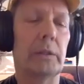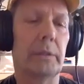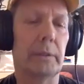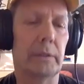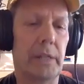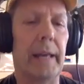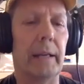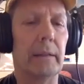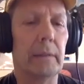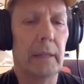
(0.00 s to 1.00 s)

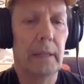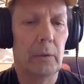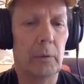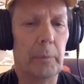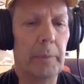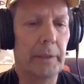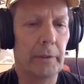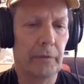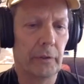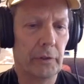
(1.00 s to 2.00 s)
state would be
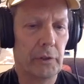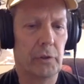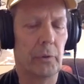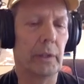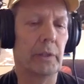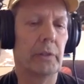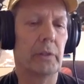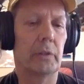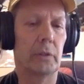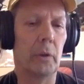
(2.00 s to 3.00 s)
your first
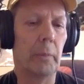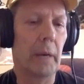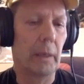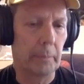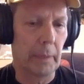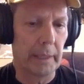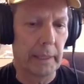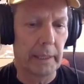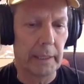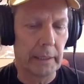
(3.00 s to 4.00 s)
choice to go mountain
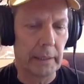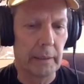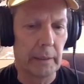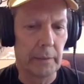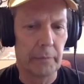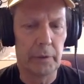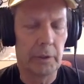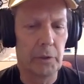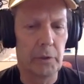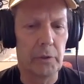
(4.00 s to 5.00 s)
biking in if you
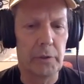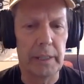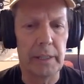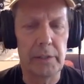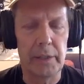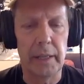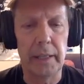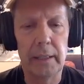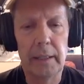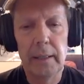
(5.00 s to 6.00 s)
could choose any
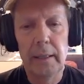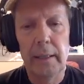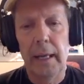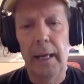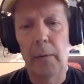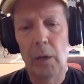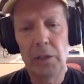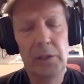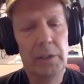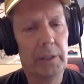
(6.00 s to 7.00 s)
state? And
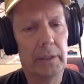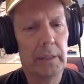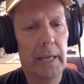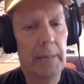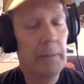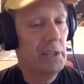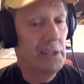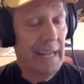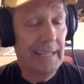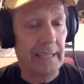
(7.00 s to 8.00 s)
Washington came in
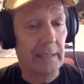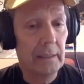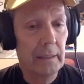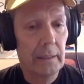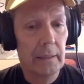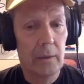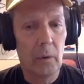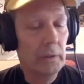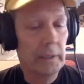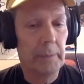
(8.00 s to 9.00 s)
second,
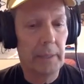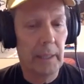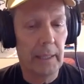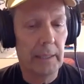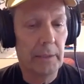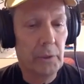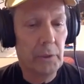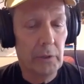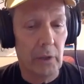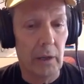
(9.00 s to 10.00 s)
only behind
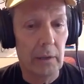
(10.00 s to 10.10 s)
Utah.